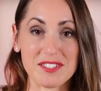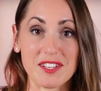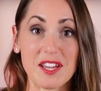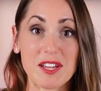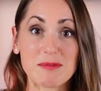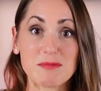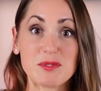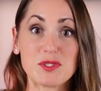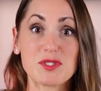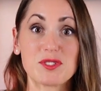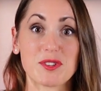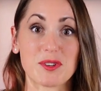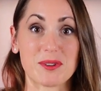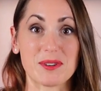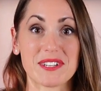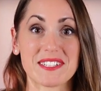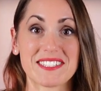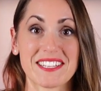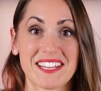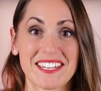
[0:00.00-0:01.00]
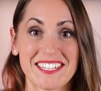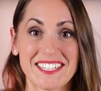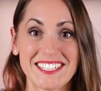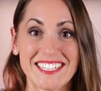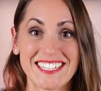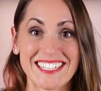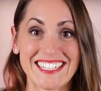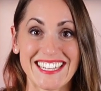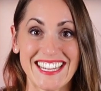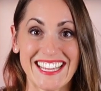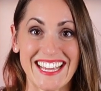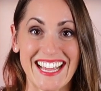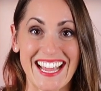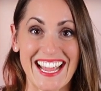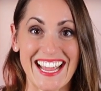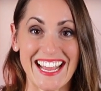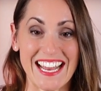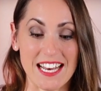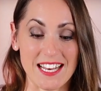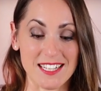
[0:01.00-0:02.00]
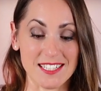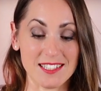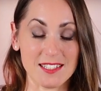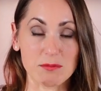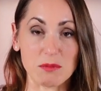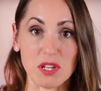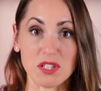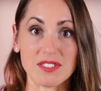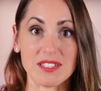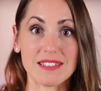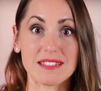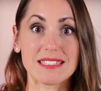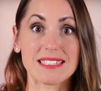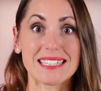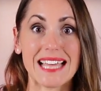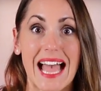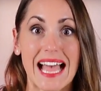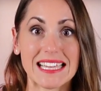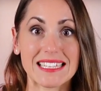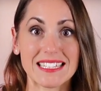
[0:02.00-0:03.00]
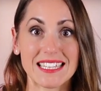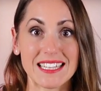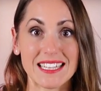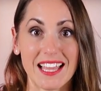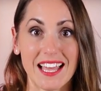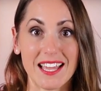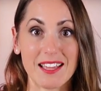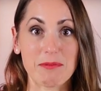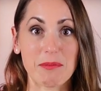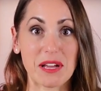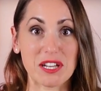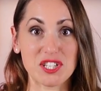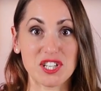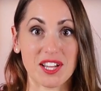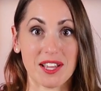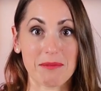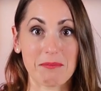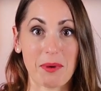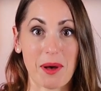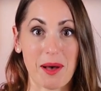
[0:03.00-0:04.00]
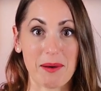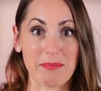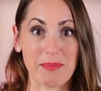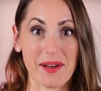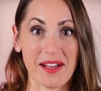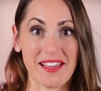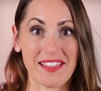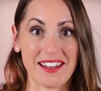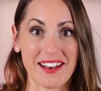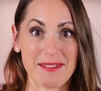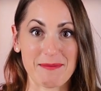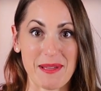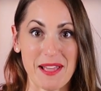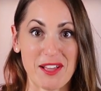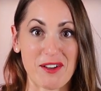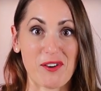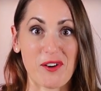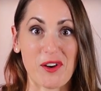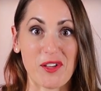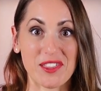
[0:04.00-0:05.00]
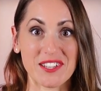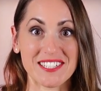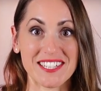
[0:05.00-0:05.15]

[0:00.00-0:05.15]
I am so excited to dig in. It smells exactly like my chicken pot pie that I make all the